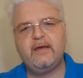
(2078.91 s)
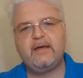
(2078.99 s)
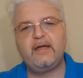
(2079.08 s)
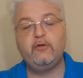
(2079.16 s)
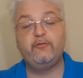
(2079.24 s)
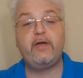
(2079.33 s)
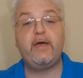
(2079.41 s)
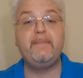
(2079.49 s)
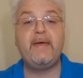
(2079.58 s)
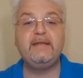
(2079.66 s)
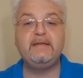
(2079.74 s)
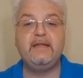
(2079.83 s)
kind of
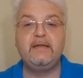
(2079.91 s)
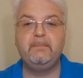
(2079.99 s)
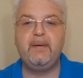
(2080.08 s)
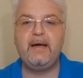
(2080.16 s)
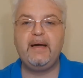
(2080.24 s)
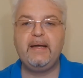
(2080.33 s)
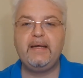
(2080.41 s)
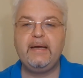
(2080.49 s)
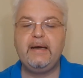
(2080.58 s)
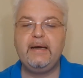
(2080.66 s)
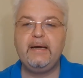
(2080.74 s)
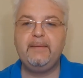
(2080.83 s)
amended by
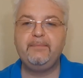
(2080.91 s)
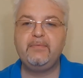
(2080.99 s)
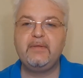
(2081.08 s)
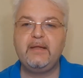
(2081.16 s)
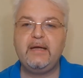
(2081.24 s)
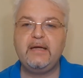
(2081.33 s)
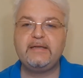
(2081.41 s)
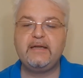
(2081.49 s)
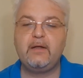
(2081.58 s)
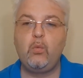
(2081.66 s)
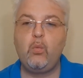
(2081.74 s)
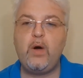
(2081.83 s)

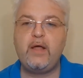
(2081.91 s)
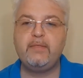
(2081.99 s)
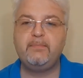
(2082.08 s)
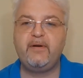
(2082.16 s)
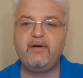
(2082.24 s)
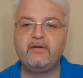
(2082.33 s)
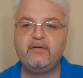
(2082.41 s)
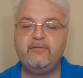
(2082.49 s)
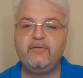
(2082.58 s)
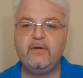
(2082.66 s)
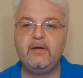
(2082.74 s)
Article 1, paragraph